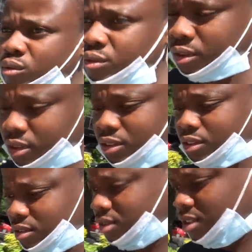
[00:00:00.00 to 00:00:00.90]
Ruth's
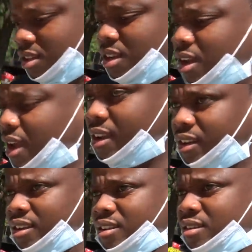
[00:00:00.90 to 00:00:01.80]
Chris and
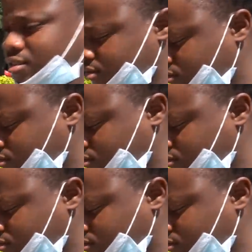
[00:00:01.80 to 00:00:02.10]
then